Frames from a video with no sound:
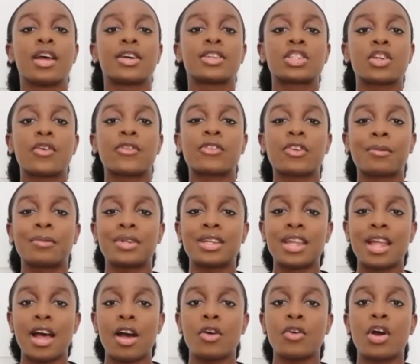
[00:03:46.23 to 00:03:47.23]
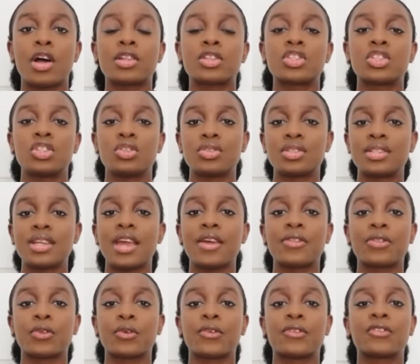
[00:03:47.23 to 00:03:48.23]
So from now on
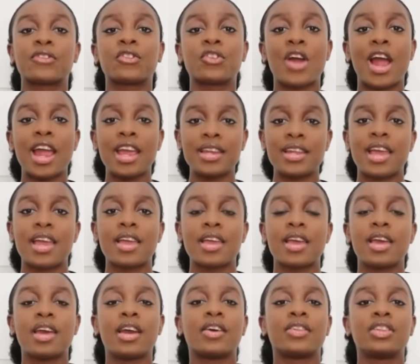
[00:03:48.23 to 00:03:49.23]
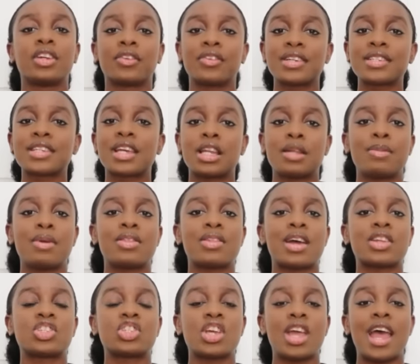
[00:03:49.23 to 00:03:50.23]
Tuesday through Friday, there is going to be
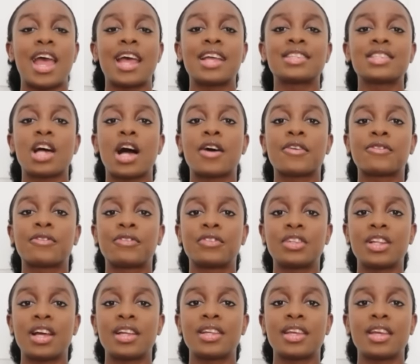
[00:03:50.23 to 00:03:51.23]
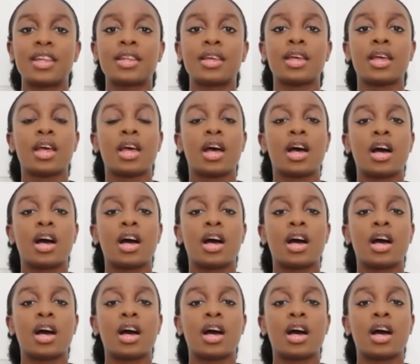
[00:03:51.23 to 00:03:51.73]
that chance of flooding,